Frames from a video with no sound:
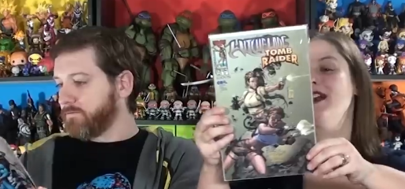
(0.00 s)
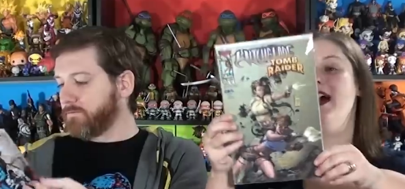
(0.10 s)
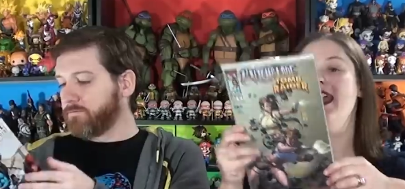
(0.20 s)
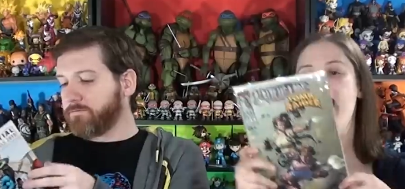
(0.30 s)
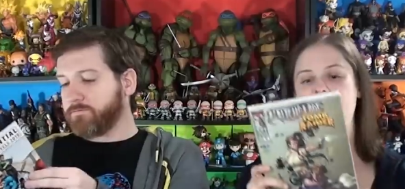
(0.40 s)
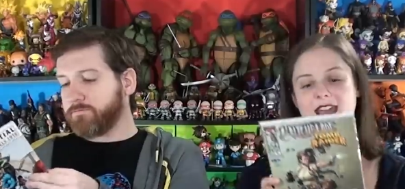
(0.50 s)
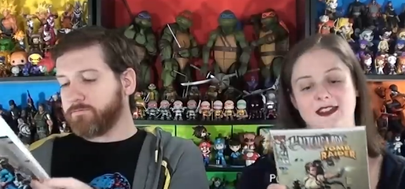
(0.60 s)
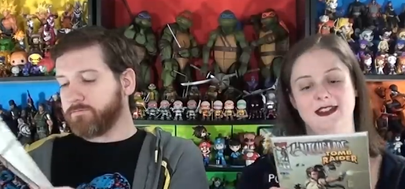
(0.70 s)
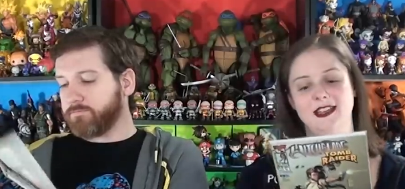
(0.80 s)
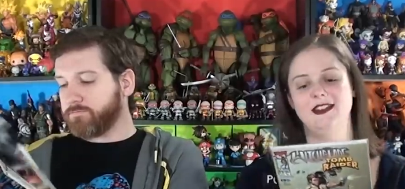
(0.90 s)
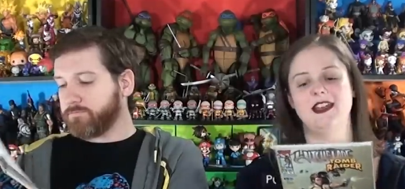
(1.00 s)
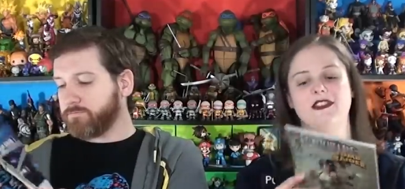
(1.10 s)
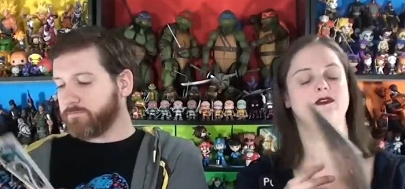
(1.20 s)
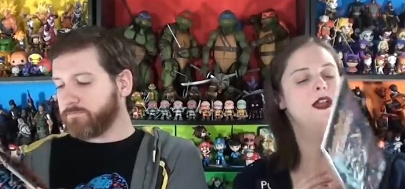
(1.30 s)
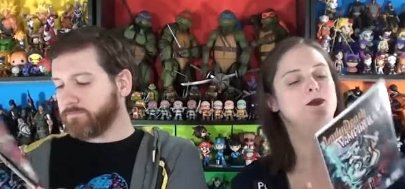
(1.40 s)
Speaker 1: what? I had Lady
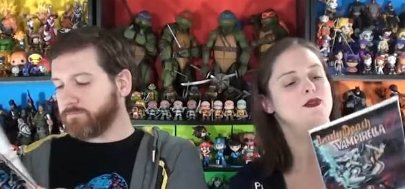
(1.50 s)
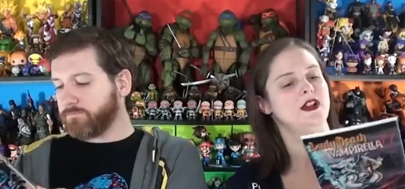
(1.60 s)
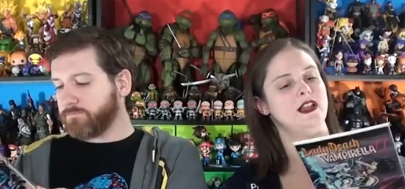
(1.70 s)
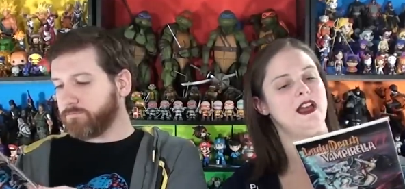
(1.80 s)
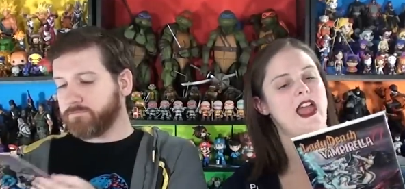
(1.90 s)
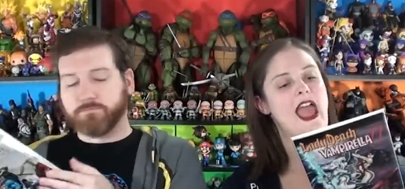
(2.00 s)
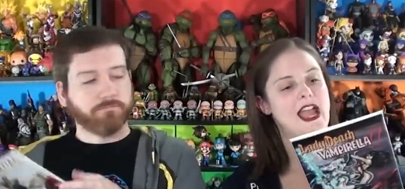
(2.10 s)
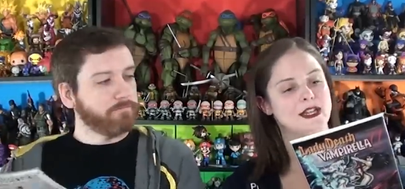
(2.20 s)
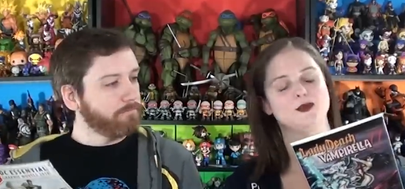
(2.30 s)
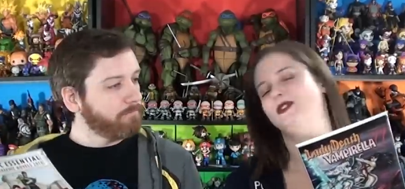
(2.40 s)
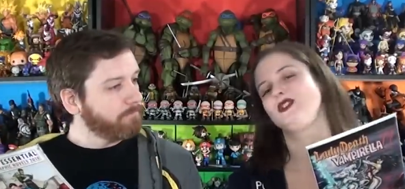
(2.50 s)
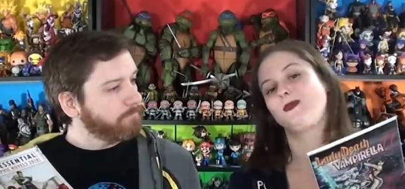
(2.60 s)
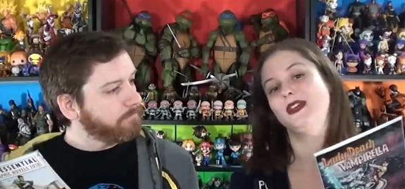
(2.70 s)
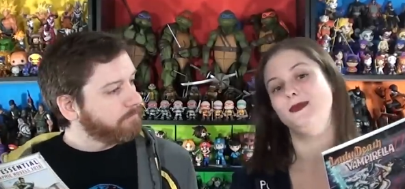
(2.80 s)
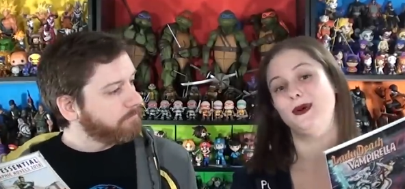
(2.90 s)
Death, Vampirella, and
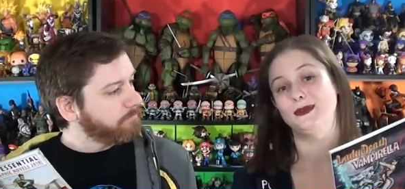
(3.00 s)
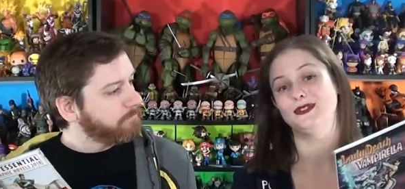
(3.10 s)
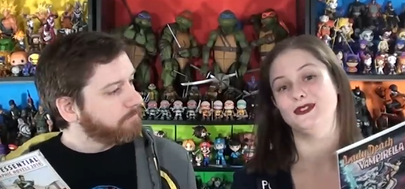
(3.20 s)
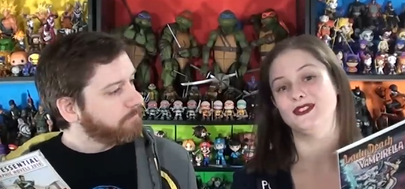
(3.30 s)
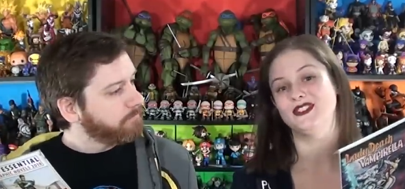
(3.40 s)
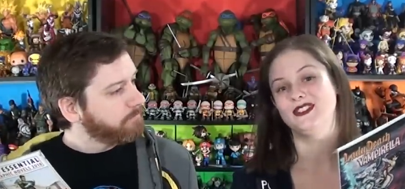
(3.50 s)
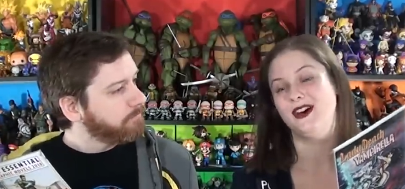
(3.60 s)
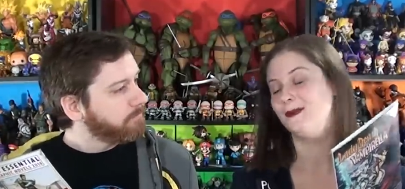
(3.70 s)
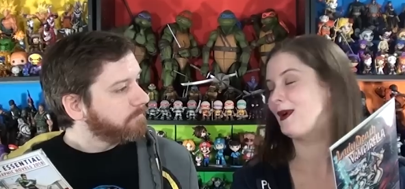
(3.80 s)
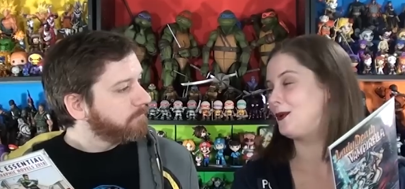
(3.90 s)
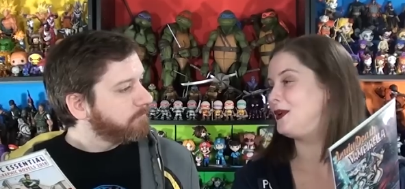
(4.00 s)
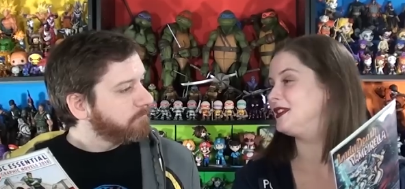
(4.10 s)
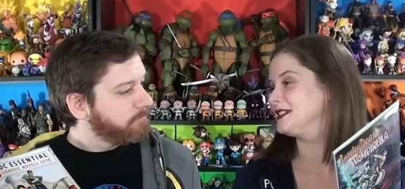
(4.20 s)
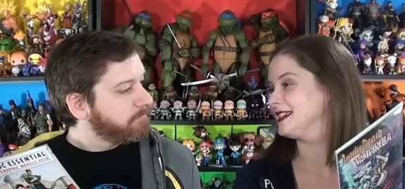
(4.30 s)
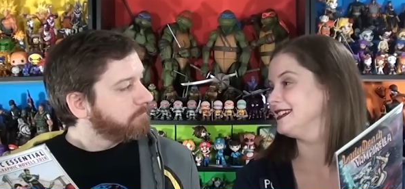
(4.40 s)
Witchblade posters on my
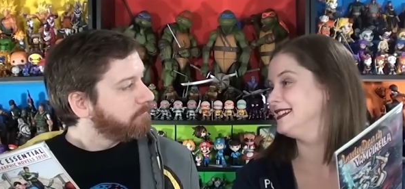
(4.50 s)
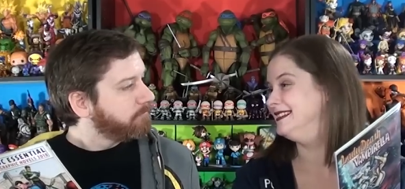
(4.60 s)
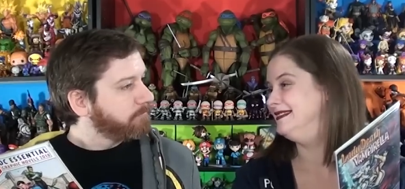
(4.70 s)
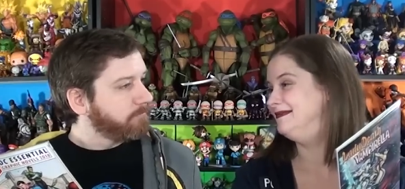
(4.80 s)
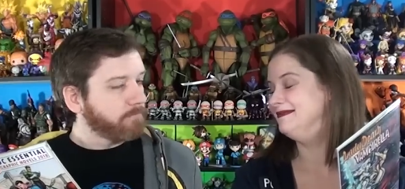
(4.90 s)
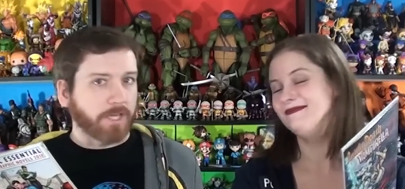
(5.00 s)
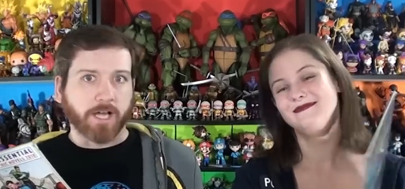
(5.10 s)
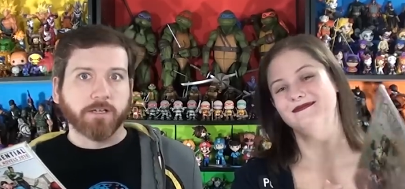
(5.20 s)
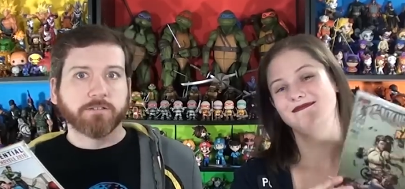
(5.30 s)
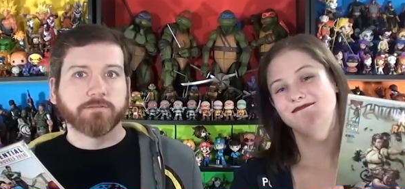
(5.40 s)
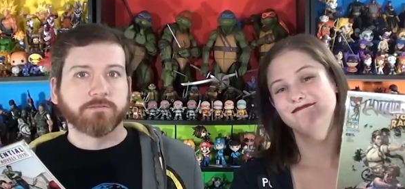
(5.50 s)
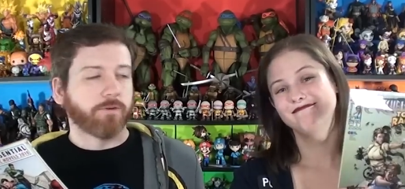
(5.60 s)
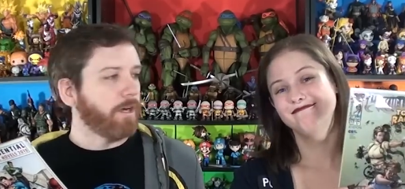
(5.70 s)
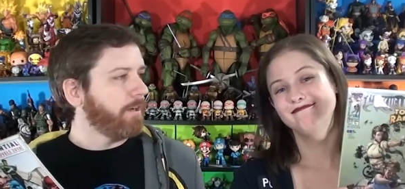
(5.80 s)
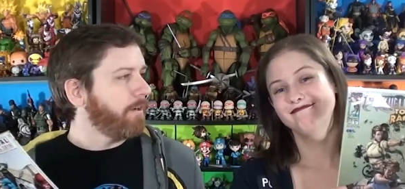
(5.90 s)
wall as a kid.
Speaker 2: Yeah.
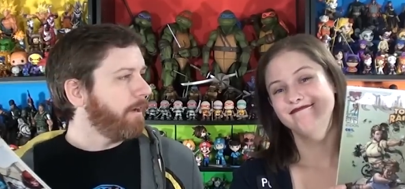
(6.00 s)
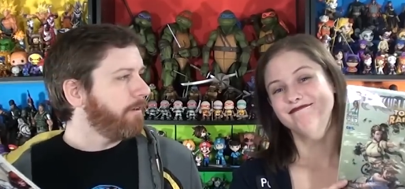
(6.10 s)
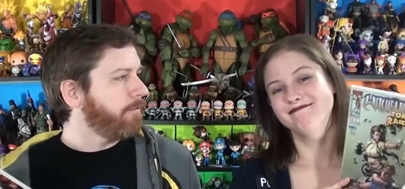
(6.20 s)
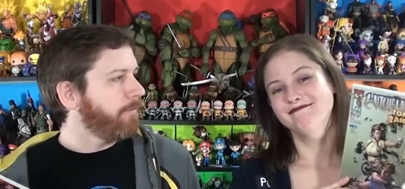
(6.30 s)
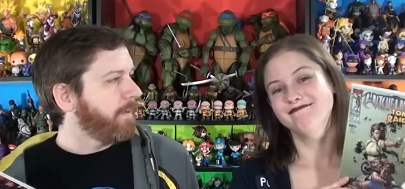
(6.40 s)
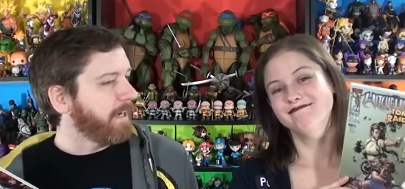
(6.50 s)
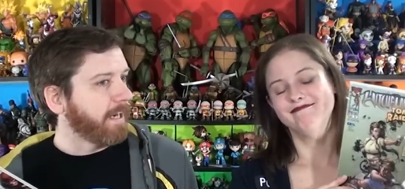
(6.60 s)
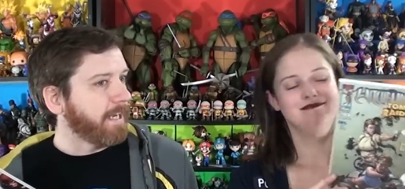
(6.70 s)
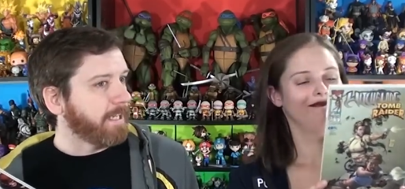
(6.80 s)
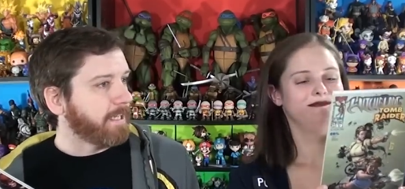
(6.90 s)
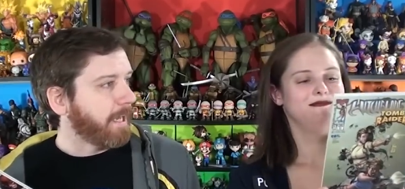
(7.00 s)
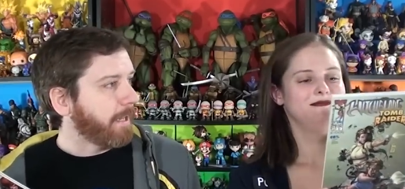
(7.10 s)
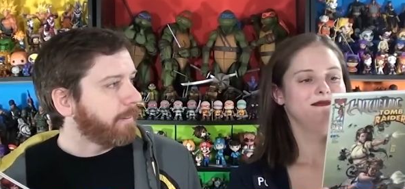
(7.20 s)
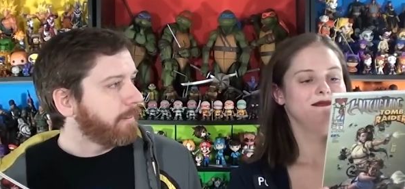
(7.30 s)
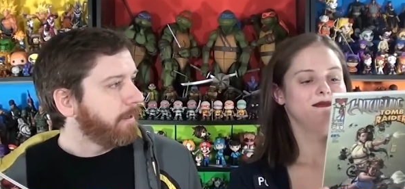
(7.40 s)
Well, no, I don't know if you had Lady
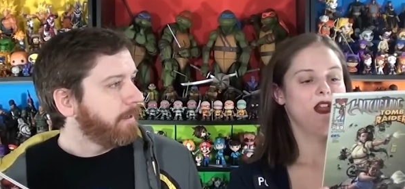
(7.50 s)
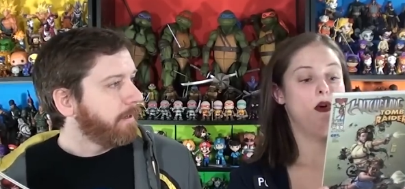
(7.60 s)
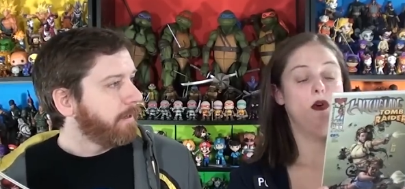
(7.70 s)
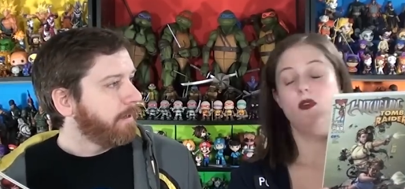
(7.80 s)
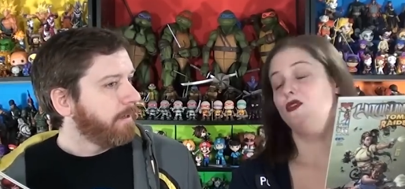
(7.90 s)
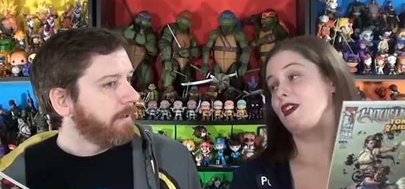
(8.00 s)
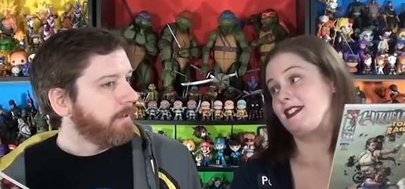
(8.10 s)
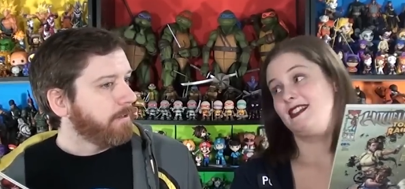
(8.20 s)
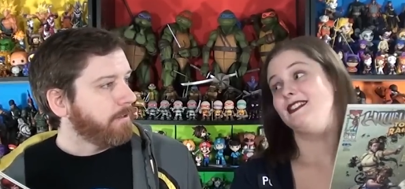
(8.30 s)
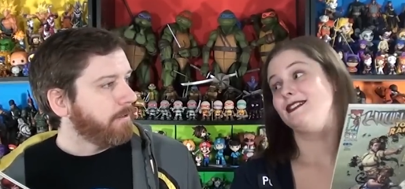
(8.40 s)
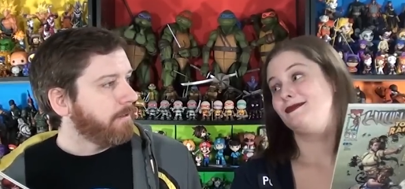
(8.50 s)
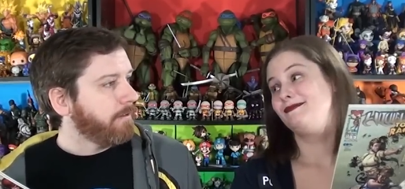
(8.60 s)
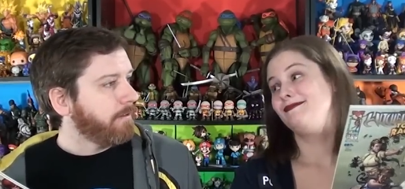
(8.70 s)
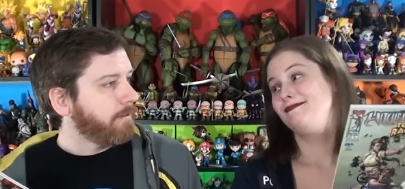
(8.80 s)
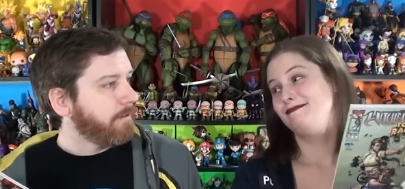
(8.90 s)
Speaker 1: Death. Oh, yes, I did.
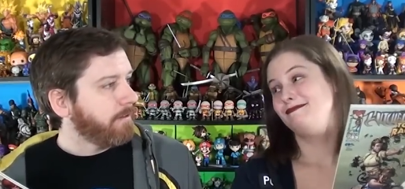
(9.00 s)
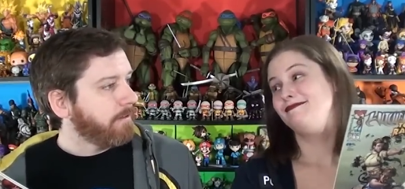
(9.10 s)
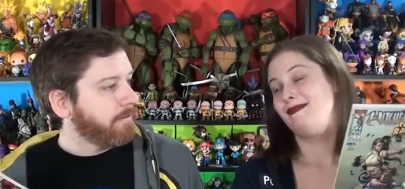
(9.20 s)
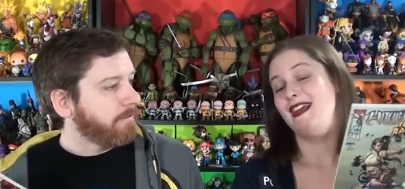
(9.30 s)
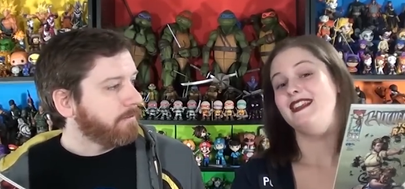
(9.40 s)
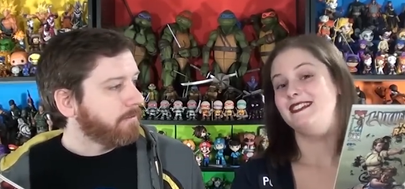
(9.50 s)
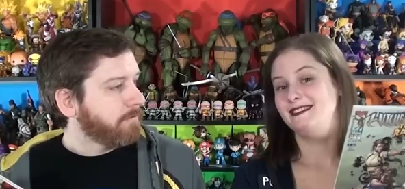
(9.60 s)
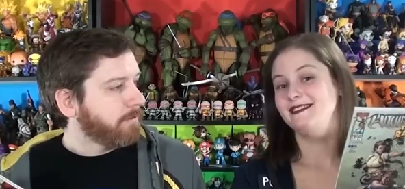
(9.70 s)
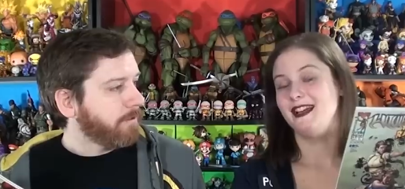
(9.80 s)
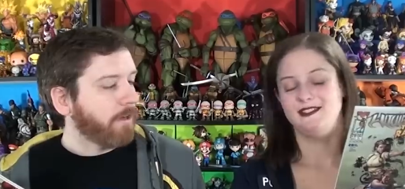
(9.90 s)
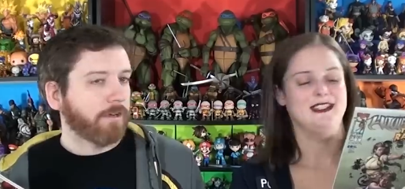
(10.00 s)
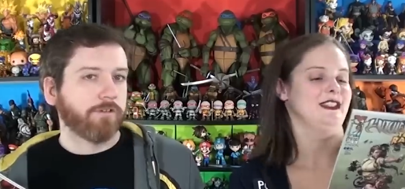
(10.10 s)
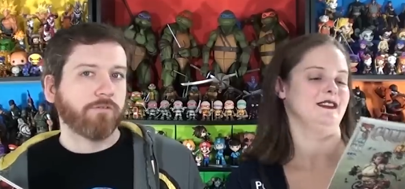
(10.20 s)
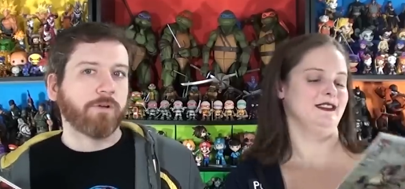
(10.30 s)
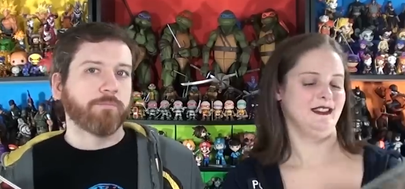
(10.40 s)
I did, definitely. Uh,
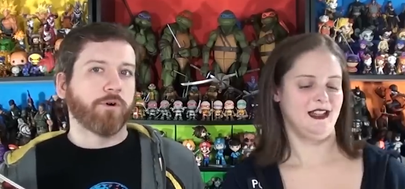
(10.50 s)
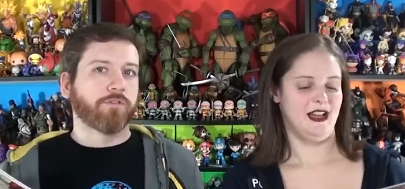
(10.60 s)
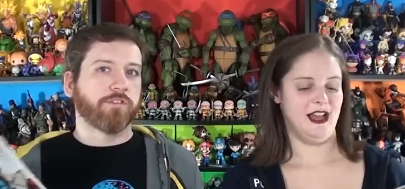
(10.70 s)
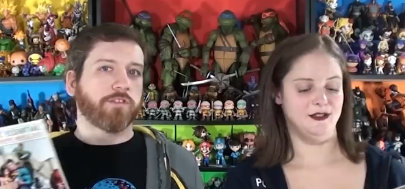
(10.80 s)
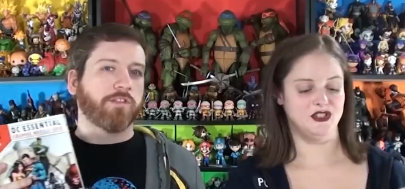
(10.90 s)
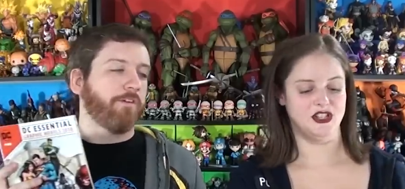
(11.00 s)
you had most of I the